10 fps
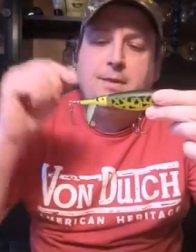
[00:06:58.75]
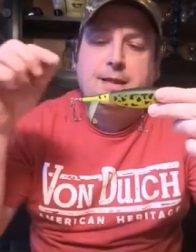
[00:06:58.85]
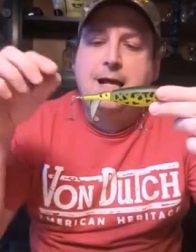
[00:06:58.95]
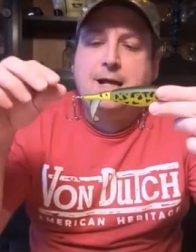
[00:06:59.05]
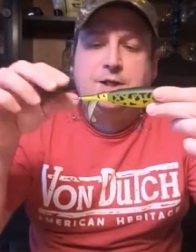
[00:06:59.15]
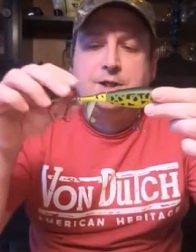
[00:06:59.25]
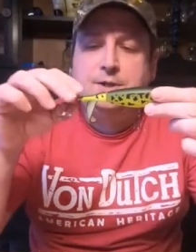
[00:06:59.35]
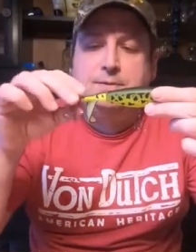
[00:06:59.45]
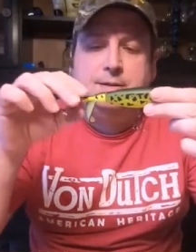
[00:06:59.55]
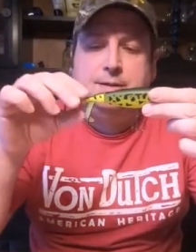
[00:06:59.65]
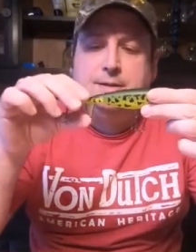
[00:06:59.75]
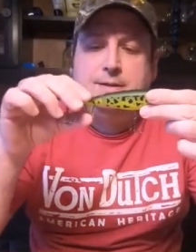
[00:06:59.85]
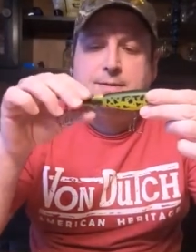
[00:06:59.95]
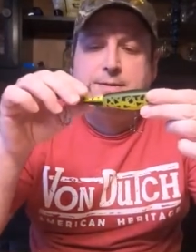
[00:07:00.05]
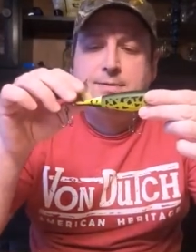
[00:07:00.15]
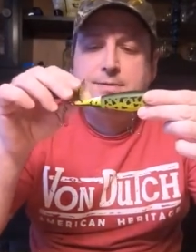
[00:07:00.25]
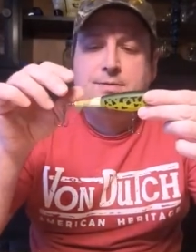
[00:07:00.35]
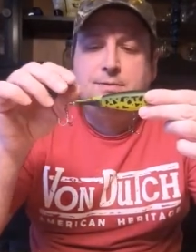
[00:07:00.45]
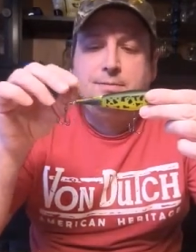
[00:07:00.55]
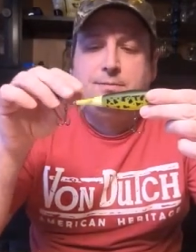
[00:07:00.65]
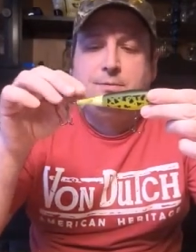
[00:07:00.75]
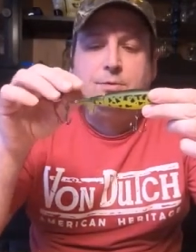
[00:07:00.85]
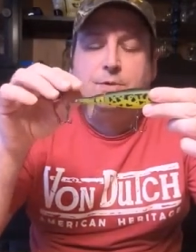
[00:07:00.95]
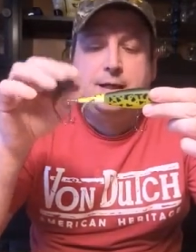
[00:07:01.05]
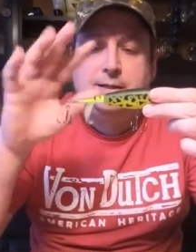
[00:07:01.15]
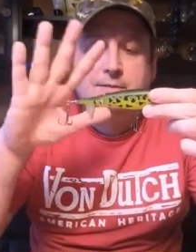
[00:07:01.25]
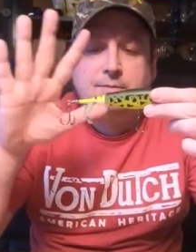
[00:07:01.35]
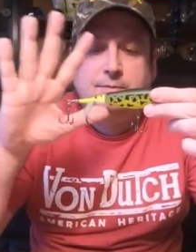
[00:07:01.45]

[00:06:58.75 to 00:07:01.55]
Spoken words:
The action is great.